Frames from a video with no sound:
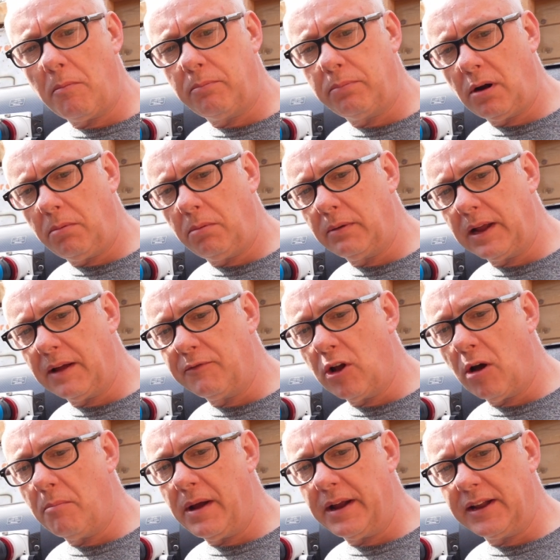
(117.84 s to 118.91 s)
probably have
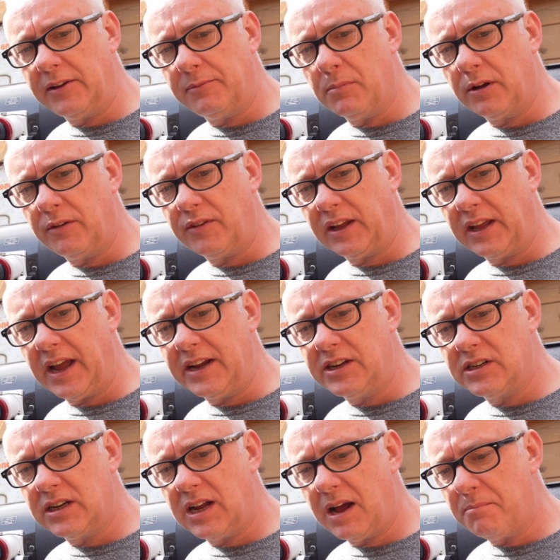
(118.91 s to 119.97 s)
not made this
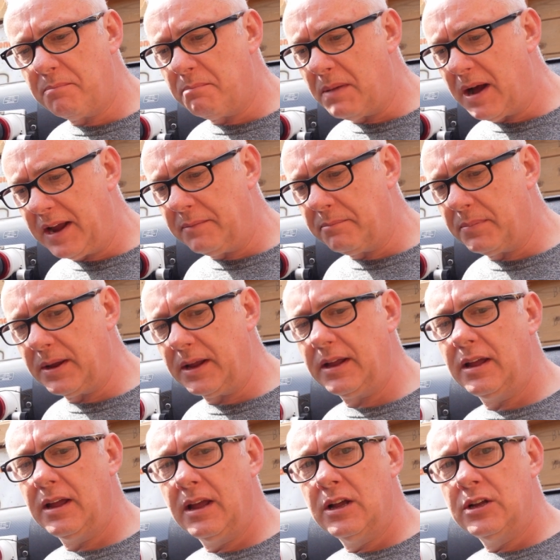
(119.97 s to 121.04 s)
modification and might be
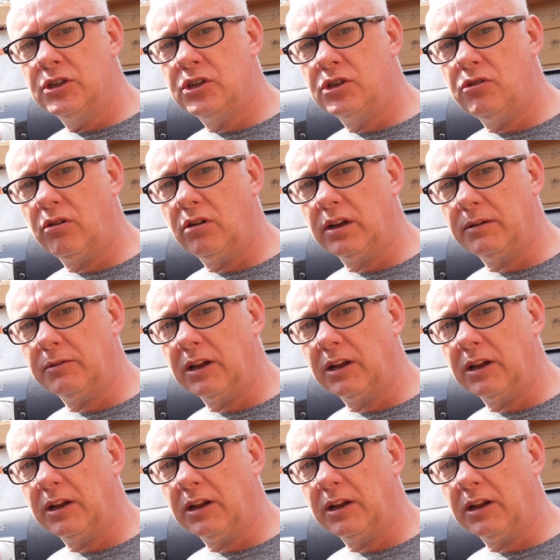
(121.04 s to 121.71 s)
struggling